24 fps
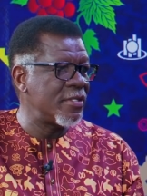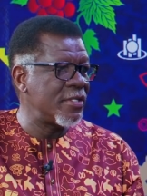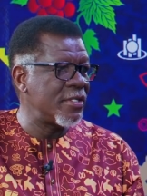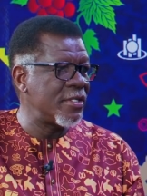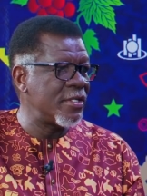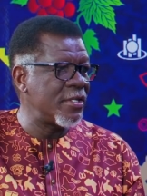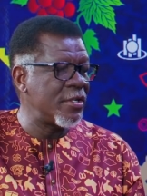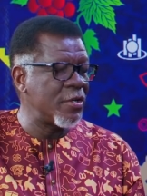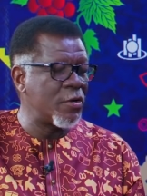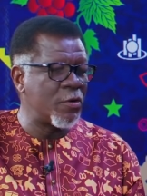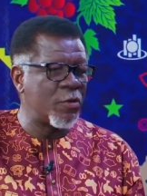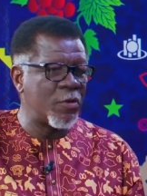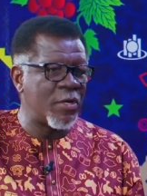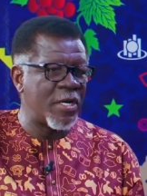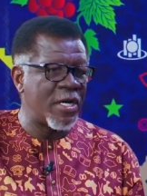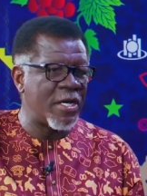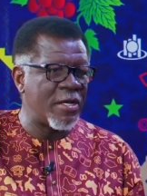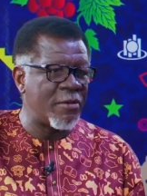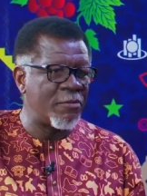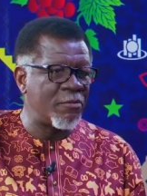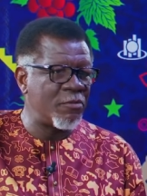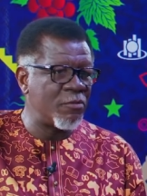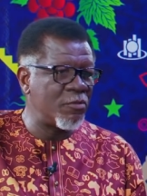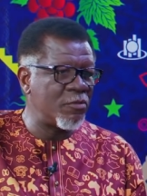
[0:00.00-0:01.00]
You
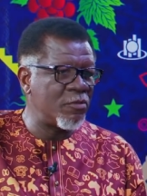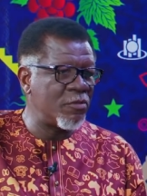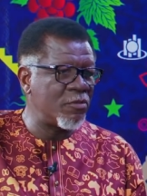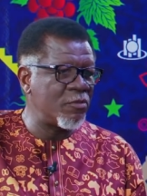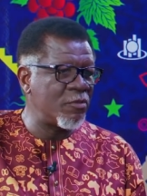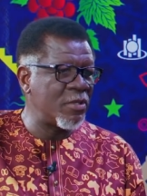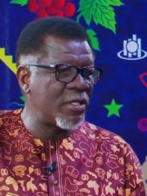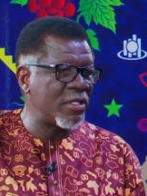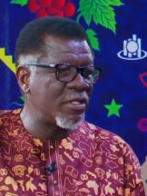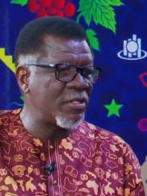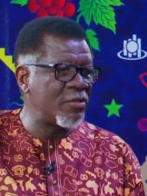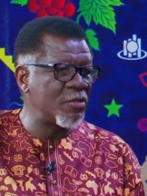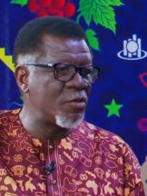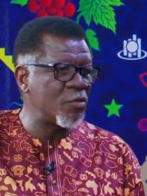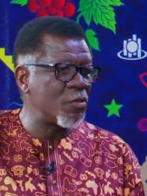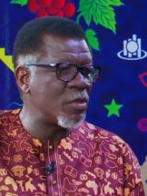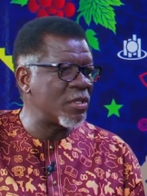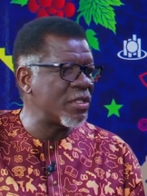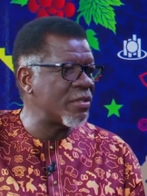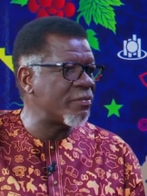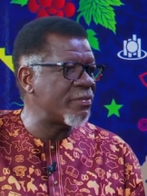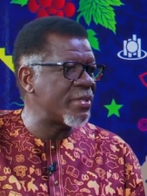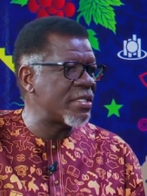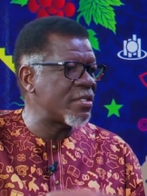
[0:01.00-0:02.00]
know, whether you
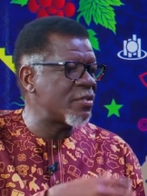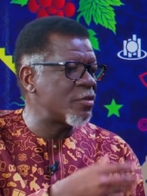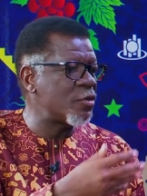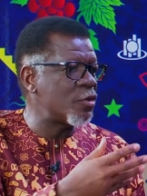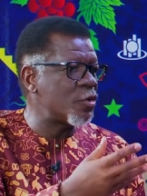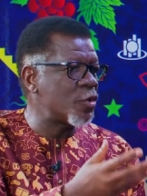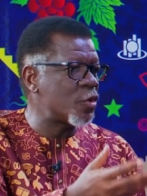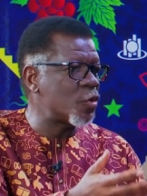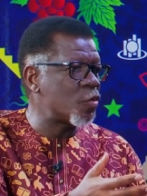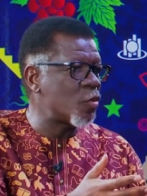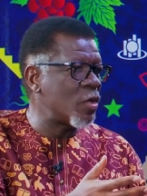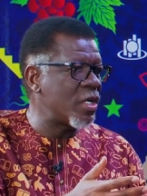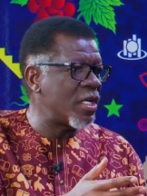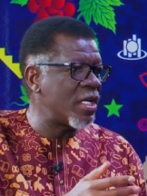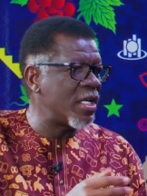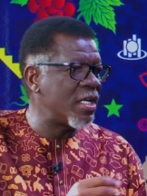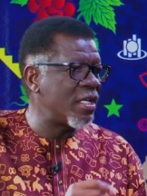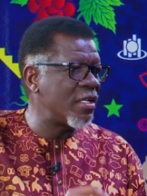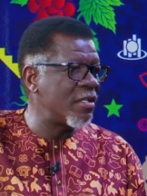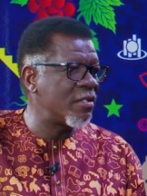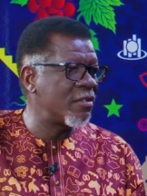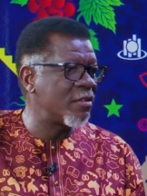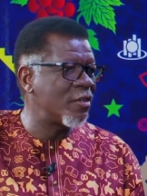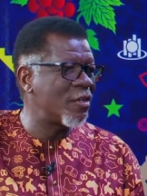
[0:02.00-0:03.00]
want the person to
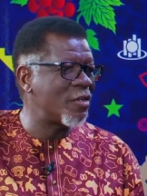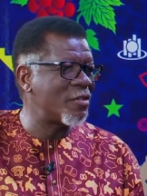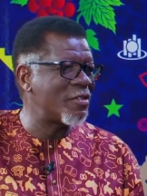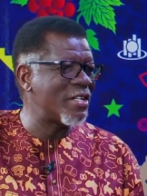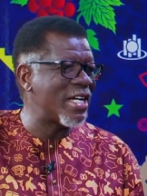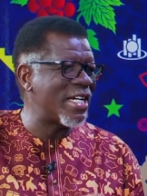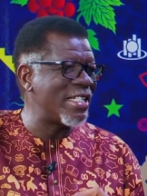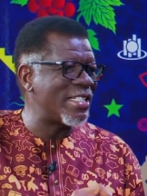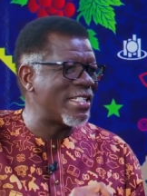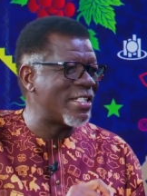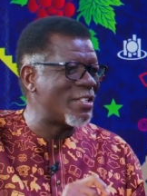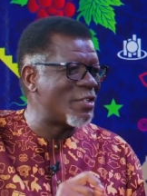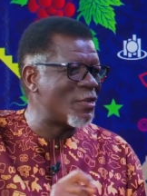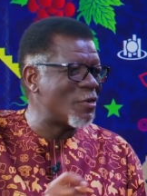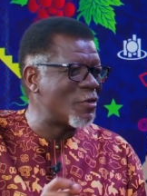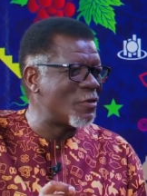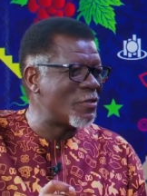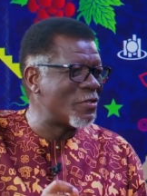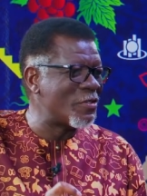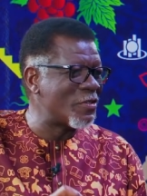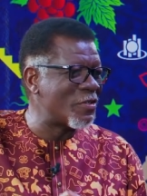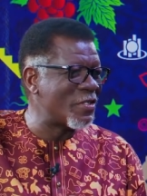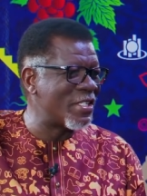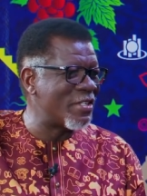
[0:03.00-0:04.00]
swear or write a
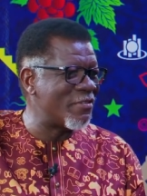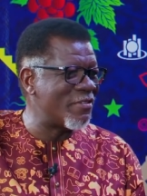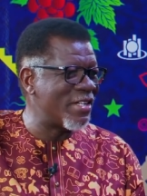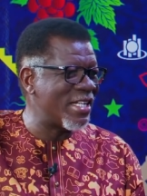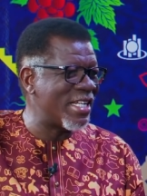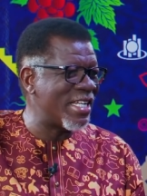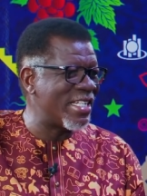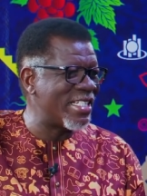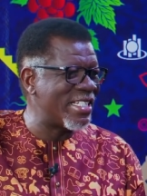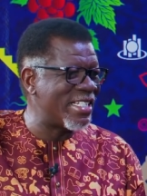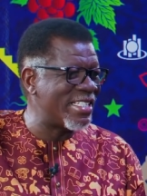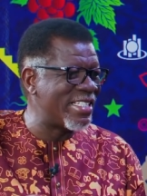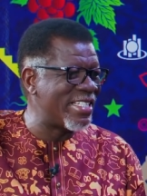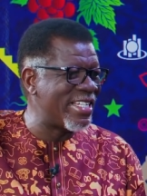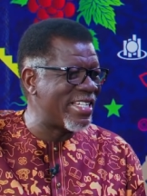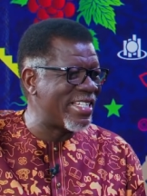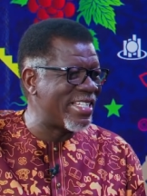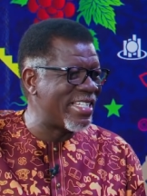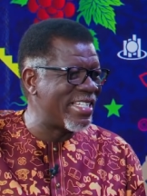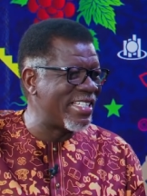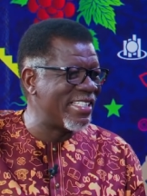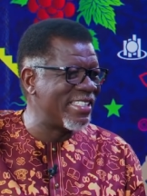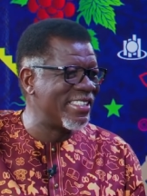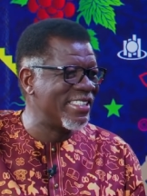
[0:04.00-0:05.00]
note or give an
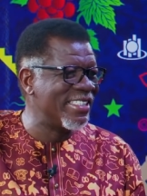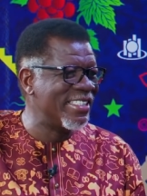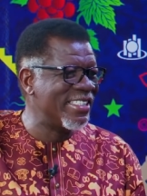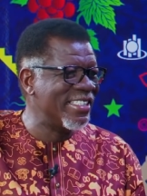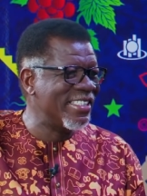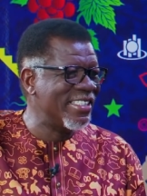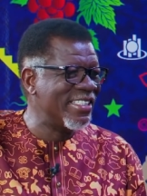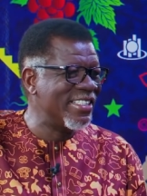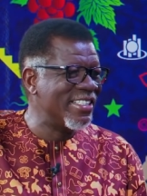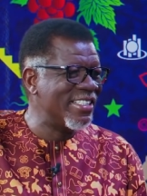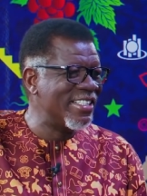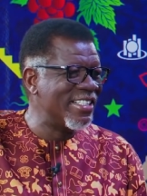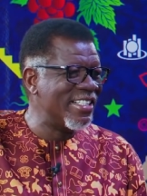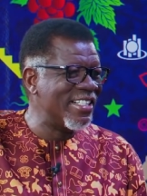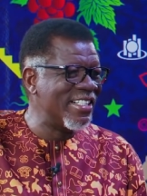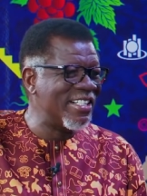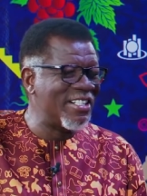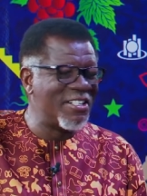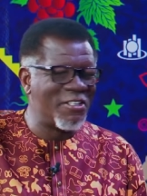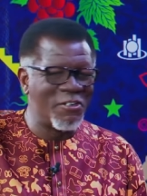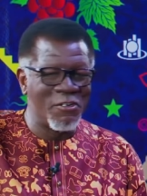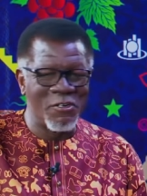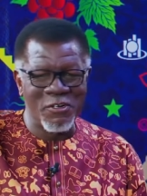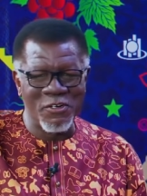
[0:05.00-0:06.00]
undertaking
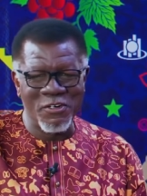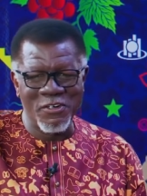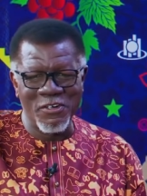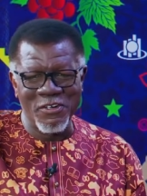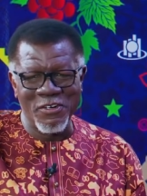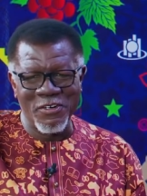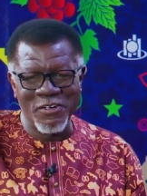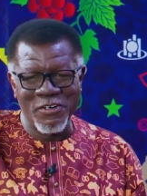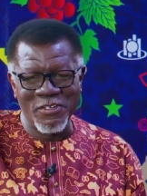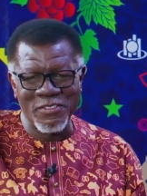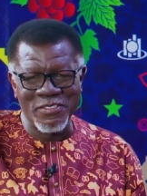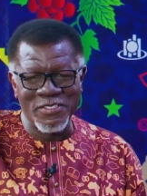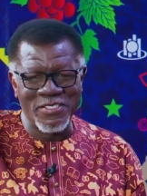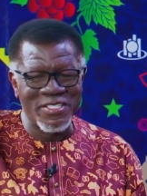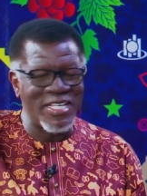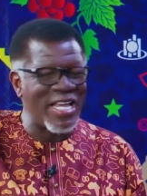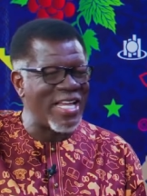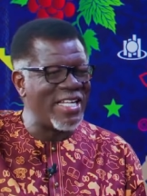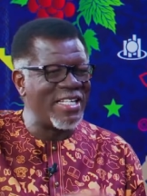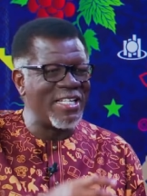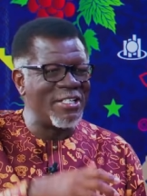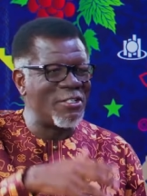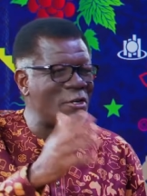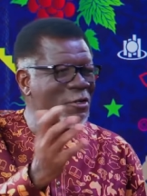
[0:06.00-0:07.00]
or
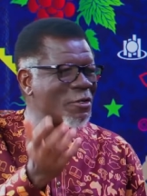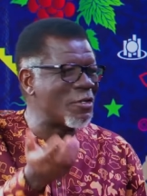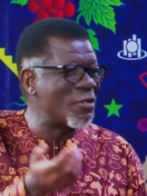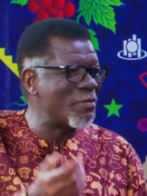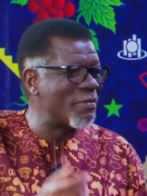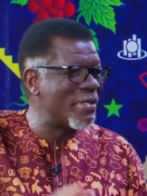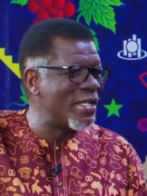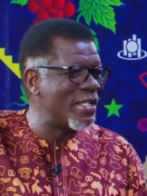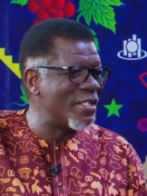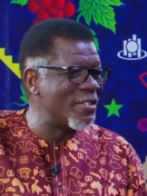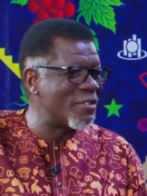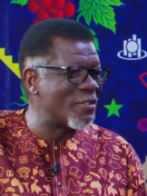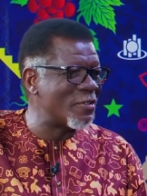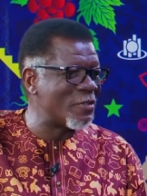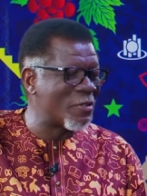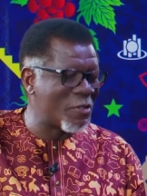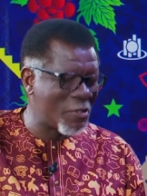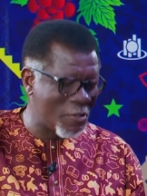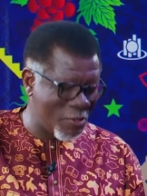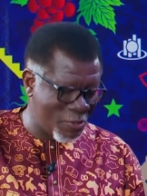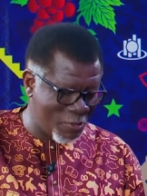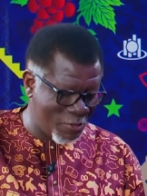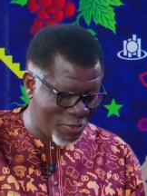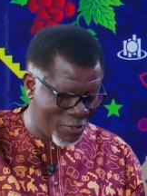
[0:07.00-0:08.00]
sign a document
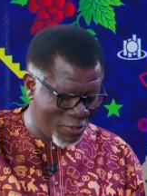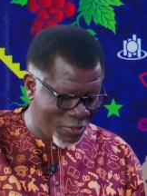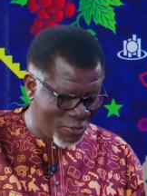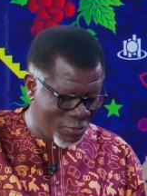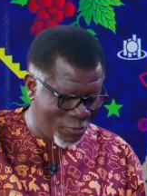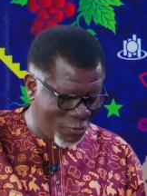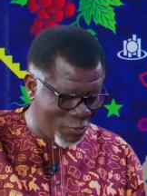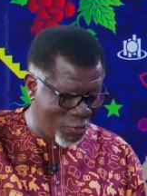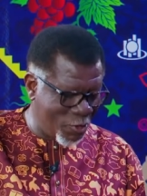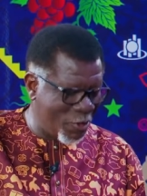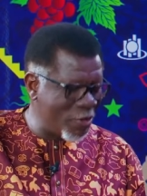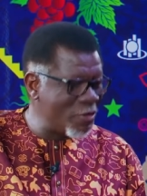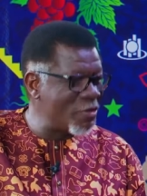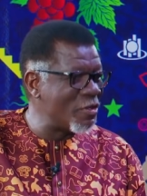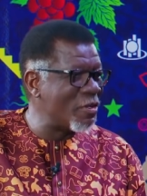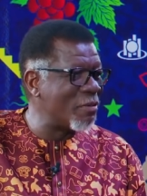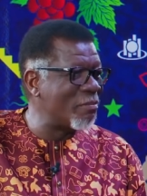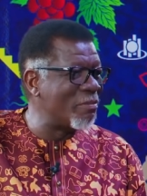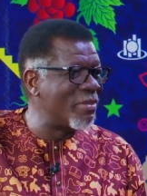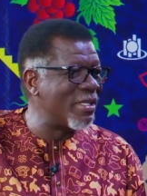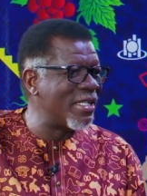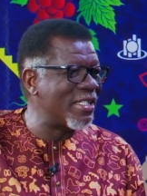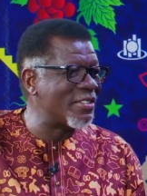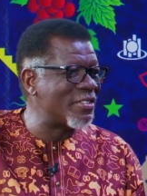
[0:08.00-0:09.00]
or join your
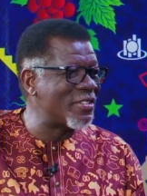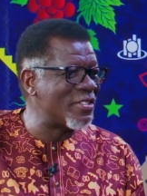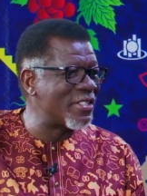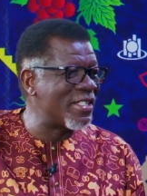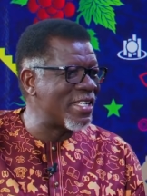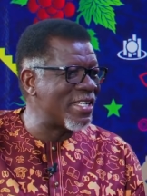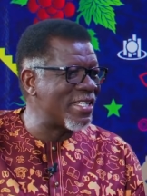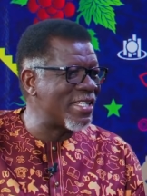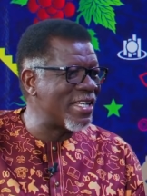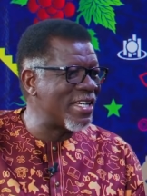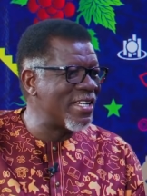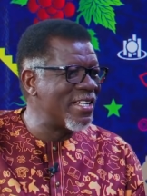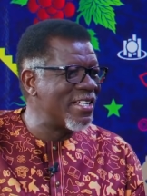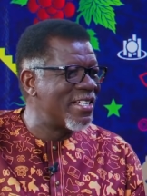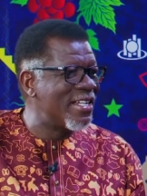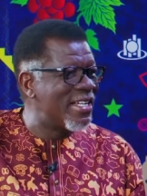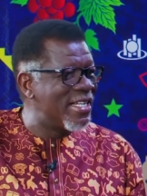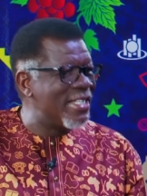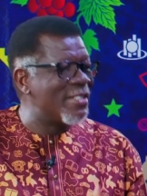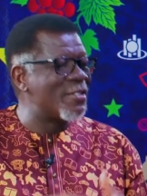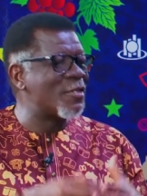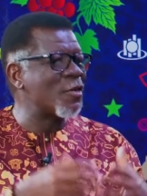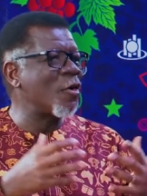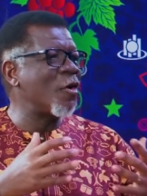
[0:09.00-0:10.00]
blood together,
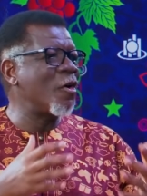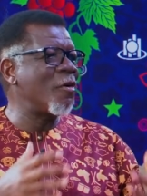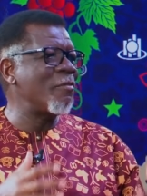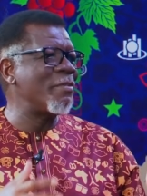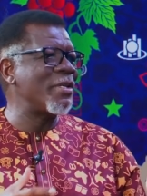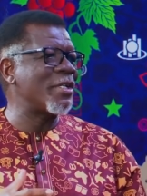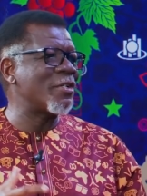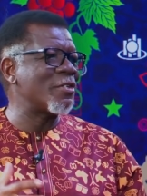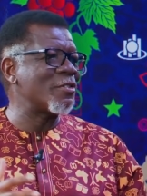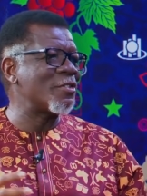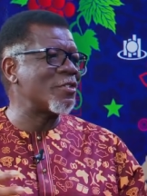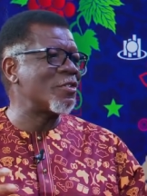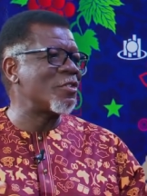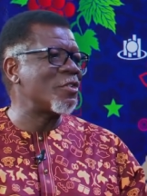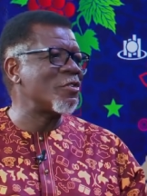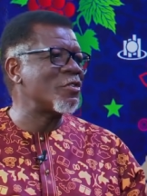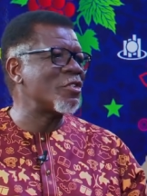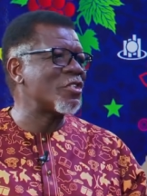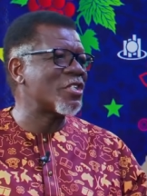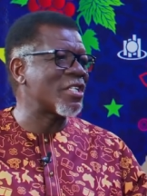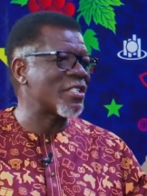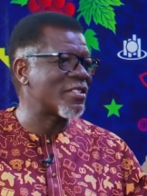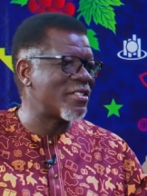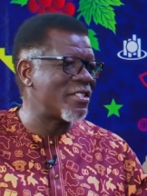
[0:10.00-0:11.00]
it's all because you don't
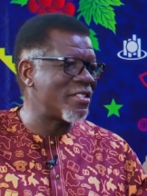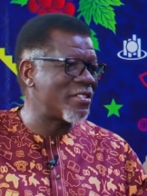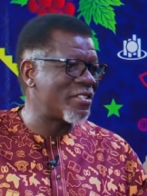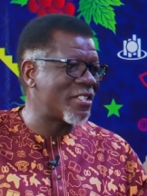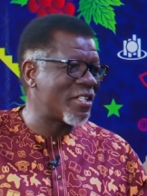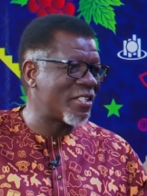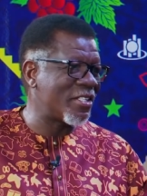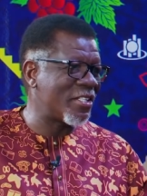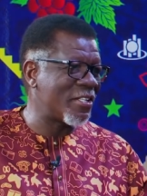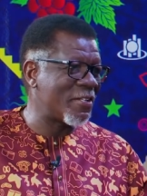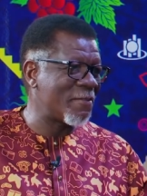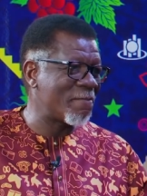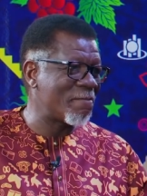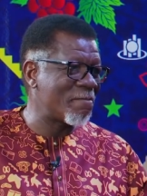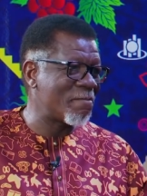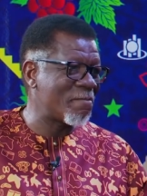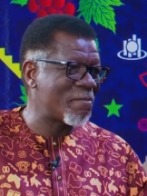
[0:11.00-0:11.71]
trust each other.